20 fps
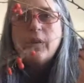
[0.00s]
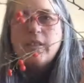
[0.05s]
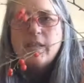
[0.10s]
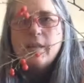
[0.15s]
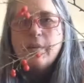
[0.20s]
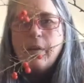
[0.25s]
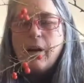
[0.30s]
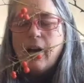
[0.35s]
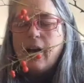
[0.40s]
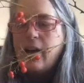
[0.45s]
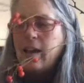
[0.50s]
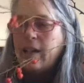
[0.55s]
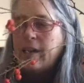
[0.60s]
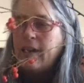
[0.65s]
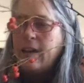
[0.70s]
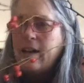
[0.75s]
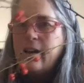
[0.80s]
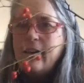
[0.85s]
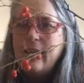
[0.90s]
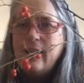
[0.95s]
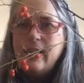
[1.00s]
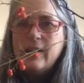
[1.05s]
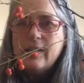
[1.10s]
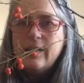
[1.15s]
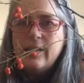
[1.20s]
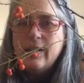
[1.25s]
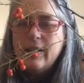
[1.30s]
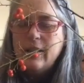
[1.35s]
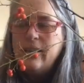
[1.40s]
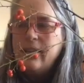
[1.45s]
some holly on
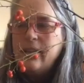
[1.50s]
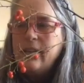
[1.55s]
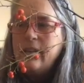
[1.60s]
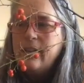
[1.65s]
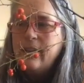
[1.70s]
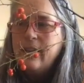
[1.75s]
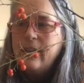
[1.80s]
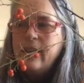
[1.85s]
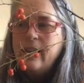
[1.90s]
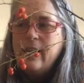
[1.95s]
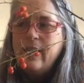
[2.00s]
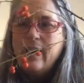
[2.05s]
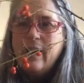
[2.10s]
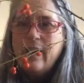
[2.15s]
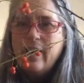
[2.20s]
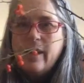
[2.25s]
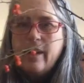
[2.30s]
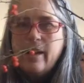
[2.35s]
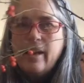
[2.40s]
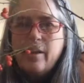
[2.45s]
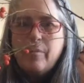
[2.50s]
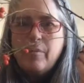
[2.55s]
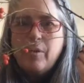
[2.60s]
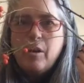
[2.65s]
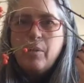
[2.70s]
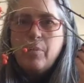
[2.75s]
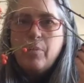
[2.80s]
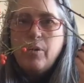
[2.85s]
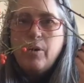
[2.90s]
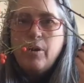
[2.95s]
it, and I'm going
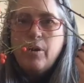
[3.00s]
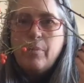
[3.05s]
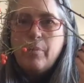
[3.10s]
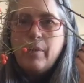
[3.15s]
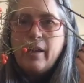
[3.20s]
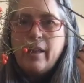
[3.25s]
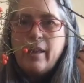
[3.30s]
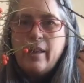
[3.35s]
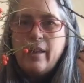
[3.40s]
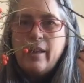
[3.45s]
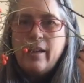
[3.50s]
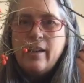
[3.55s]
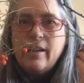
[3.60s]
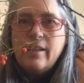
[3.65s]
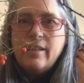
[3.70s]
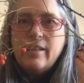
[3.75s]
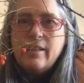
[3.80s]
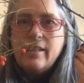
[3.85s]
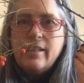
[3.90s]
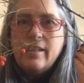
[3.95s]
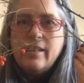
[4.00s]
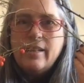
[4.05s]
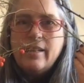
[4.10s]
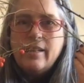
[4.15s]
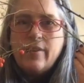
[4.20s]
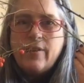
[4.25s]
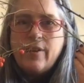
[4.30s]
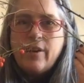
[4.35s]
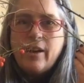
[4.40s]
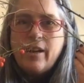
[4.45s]
to put my things into
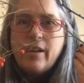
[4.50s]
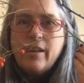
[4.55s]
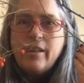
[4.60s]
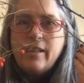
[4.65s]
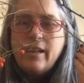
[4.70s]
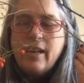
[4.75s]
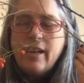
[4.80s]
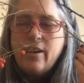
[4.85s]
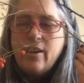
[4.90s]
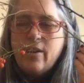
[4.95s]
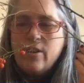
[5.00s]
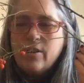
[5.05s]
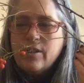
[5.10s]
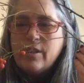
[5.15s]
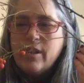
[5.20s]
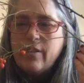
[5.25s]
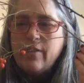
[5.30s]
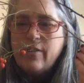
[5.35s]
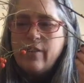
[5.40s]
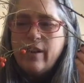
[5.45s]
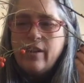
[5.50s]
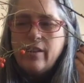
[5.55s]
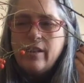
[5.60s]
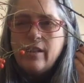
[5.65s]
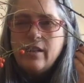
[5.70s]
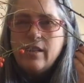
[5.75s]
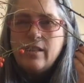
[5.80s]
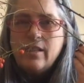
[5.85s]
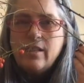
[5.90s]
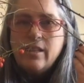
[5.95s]
different containers. I found
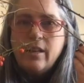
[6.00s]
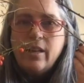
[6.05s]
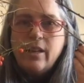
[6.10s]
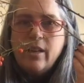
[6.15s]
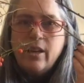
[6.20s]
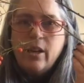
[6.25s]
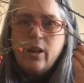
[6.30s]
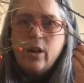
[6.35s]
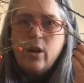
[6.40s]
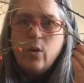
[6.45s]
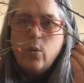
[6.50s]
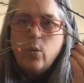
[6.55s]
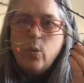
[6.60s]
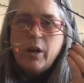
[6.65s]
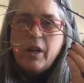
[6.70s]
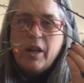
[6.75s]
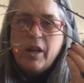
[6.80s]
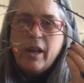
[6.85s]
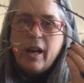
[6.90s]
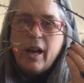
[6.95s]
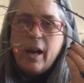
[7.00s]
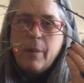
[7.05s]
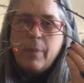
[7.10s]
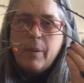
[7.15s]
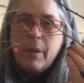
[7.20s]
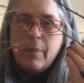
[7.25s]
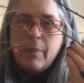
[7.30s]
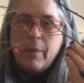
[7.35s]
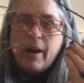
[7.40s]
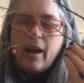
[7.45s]
this wooden cup
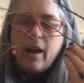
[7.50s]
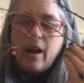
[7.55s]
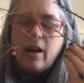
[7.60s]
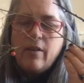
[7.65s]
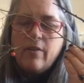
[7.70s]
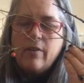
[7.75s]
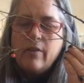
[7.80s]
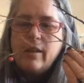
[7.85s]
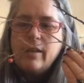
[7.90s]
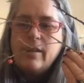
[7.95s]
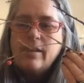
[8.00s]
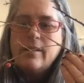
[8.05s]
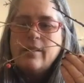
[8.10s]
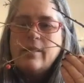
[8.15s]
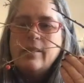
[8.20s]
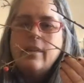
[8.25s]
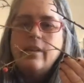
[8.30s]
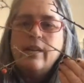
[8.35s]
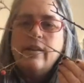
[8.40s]
in my office.